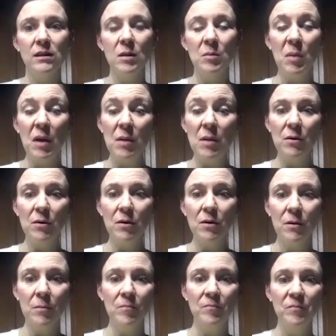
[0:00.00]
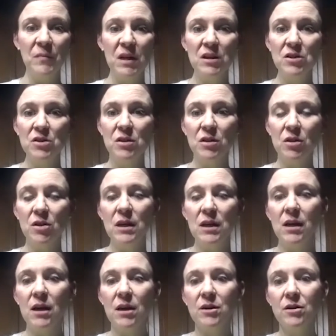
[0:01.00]
paper into the cookie
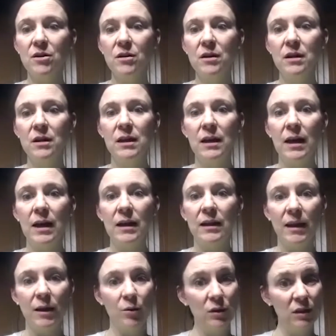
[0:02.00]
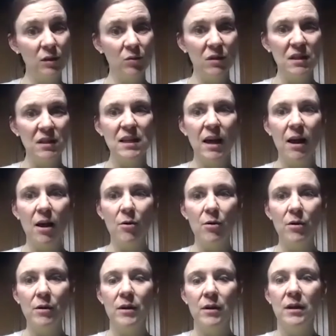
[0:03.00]
cutter, like we did with the
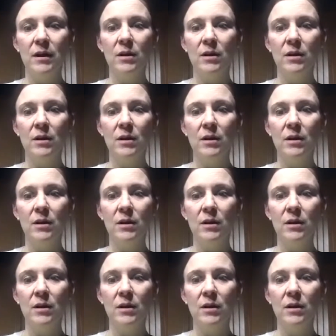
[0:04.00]
towel,